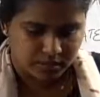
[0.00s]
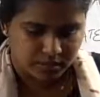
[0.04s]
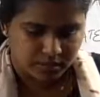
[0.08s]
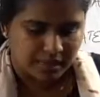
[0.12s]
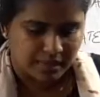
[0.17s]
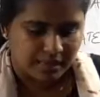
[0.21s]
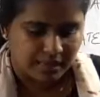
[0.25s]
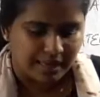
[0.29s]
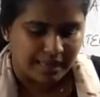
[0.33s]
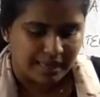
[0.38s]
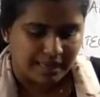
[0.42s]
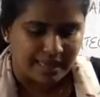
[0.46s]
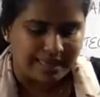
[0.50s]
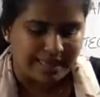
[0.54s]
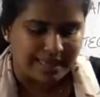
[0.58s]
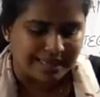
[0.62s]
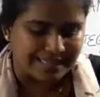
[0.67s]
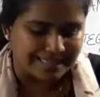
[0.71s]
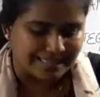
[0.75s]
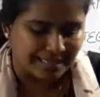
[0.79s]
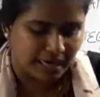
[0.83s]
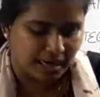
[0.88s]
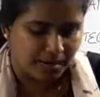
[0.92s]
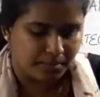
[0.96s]
Like
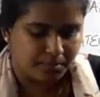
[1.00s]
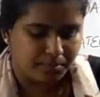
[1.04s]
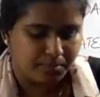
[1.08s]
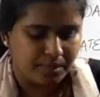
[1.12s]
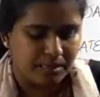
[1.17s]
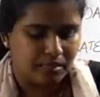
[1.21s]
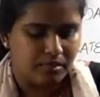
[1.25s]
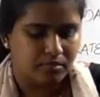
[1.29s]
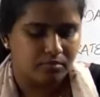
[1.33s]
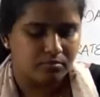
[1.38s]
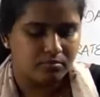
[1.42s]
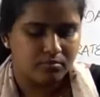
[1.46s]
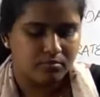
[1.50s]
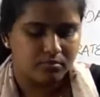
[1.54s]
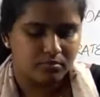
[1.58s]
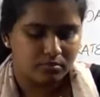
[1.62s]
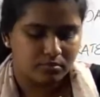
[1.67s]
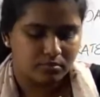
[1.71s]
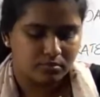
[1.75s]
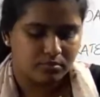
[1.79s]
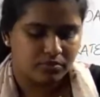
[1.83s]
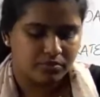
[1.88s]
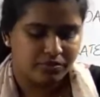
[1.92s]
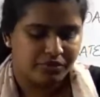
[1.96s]
example,
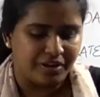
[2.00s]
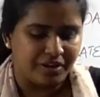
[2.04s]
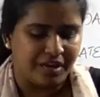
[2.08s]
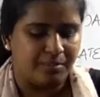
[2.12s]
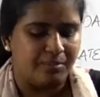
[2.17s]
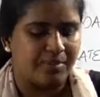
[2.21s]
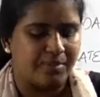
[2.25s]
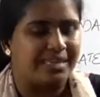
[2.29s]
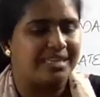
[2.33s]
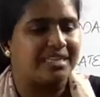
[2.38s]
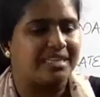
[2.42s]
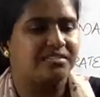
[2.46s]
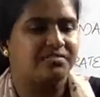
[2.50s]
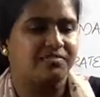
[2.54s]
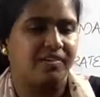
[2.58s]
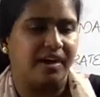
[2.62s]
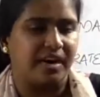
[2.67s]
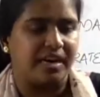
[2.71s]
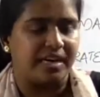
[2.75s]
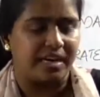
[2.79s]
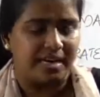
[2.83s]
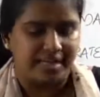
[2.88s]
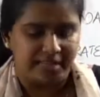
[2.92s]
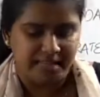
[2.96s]
filamentous
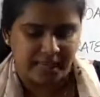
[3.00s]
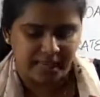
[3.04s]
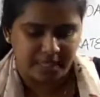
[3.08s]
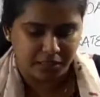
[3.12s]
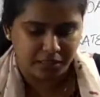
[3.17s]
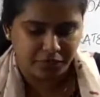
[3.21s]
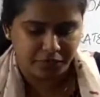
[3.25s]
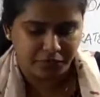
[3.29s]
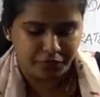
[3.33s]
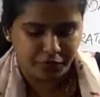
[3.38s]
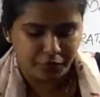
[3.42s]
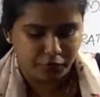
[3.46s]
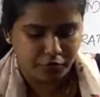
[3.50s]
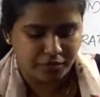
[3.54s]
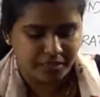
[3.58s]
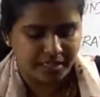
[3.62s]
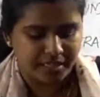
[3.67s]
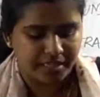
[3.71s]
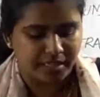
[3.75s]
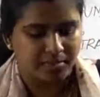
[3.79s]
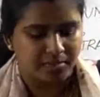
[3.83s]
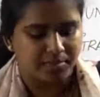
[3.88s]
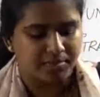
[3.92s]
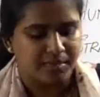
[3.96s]
fungi, that is
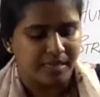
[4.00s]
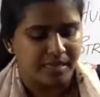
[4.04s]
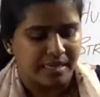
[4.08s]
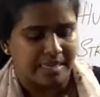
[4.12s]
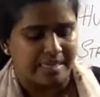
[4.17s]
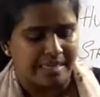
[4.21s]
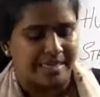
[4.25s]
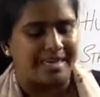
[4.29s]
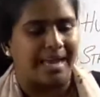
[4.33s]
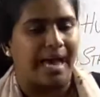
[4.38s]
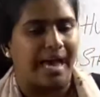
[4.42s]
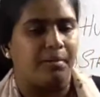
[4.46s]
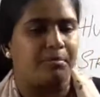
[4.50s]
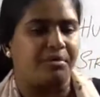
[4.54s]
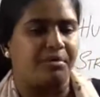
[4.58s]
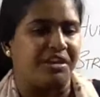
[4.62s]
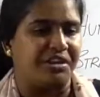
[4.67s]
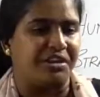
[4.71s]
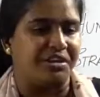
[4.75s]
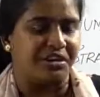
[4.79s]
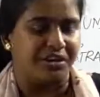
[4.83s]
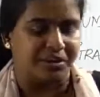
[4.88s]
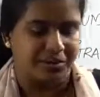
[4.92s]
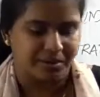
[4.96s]
Fusarium
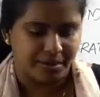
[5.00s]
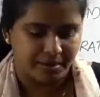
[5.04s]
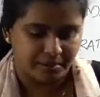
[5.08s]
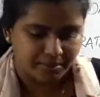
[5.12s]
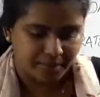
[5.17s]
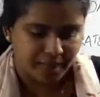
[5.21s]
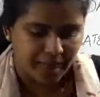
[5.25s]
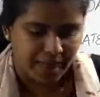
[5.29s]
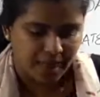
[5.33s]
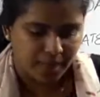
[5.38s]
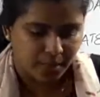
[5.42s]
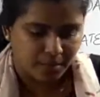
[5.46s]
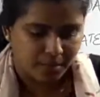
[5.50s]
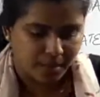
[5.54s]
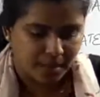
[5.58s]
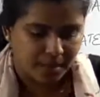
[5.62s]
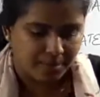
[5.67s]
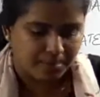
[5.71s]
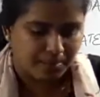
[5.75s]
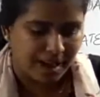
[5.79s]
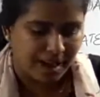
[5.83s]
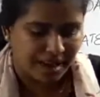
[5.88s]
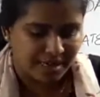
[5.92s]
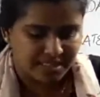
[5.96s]
graminearum, and then
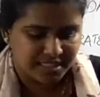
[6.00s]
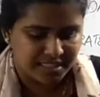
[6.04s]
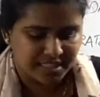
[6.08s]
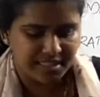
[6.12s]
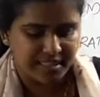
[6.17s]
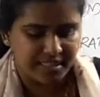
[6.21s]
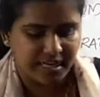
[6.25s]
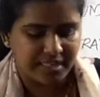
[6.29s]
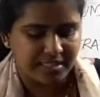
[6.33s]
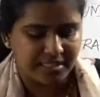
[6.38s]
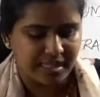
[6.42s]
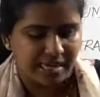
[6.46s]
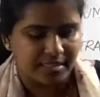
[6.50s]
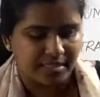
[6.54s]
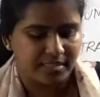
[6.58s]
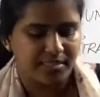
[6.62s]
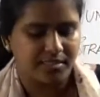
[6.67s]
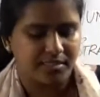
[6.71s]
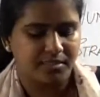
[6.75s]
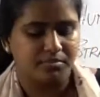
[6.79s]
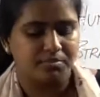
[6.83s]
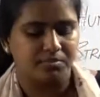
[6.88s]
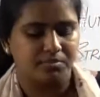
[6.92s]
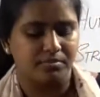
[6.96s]
bacteria, that
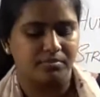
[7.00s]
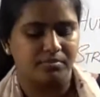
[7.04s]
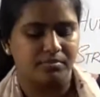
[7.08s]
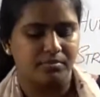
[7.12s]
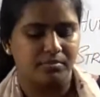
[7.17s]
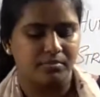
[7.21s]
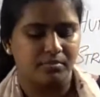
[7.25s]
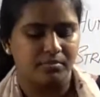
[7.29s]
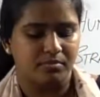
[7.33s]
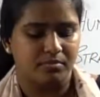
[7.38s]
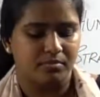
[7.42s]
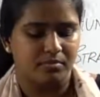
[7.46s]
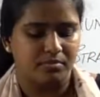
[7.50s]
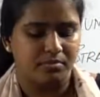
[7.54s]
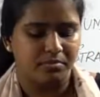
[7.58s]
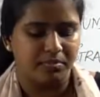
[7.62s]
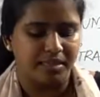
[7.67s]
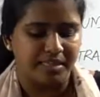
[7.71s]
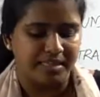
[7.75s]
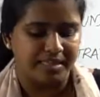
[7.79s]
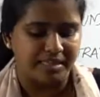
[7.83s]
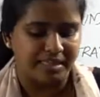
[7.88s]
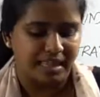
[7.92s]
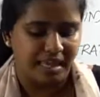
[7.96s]
is
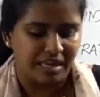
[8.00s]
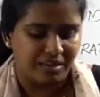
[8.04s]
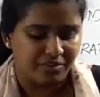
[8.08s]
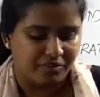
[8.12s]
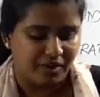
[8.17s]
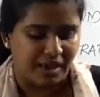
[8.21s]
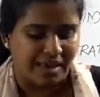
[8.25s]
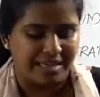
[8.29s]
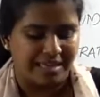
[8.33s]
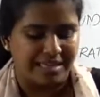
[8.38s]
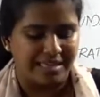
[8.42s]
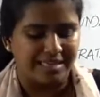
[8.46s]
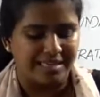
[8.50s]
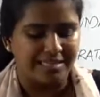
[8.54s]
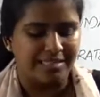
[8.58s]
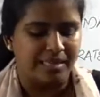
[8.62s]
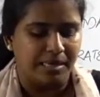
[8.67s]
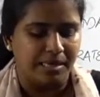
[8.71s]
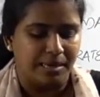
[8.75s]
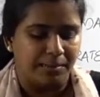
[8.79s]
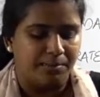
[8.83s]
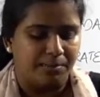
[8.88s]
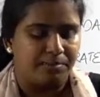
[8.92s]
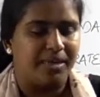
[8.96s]
Methylphilus
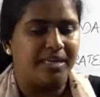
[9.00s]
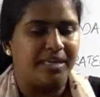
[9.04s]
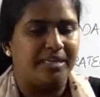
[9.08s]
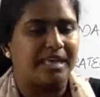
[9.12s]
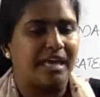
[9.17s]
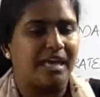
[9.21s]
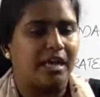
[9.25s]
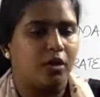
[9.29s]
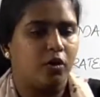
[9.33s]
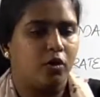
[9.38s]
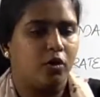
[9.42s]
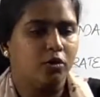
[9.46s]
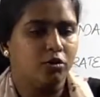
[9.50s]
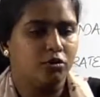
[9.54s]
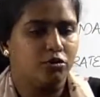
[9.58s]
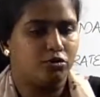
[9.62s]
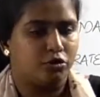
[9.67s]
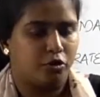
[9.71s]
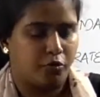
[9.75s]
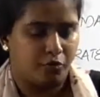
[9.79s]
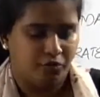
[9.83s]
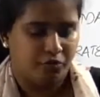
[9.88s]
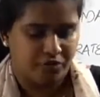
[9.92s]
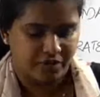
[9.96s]

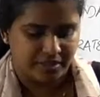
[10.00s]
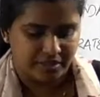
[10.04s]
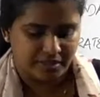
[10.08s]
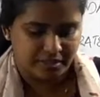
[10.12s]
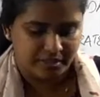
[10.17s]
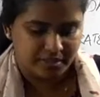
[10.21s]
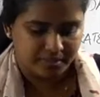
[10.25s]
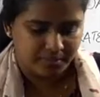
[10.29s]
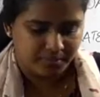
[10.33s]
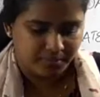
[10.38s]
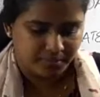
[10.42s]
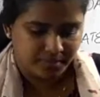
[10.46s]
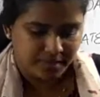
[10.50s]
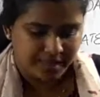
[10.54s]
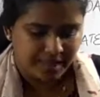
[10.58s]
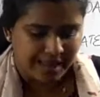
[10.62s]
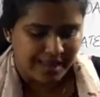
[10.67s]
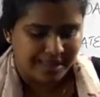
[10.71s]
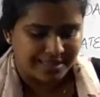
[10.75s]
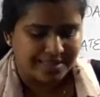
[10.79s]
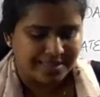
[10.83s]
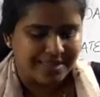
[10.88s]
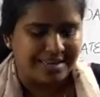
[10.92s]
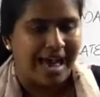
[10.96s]
methylotrophus,
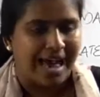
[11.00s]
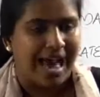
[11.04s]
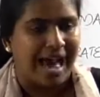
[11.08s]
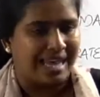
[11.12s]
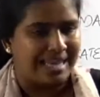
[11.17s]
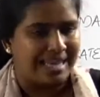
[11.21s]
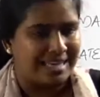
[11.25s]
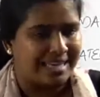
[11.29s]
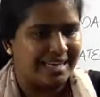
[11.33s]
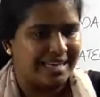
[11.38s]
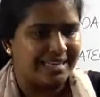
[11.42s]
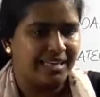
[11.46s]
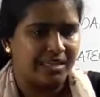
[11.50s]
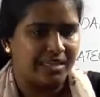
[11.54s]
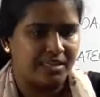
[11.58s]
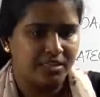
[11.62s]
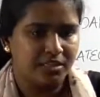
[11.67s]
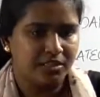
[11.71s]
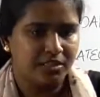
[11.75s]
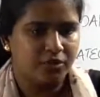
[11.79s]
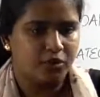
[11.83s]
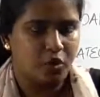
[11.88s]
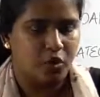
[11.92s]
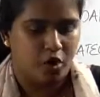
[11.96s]
and then algae, that
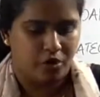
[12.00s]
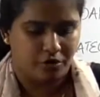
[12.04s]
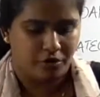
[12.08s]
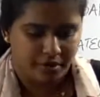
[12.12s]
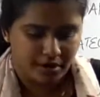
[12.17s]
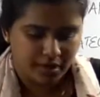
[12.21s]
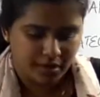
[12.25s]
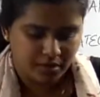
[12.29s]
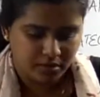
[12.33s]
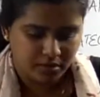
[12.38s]
is cholera.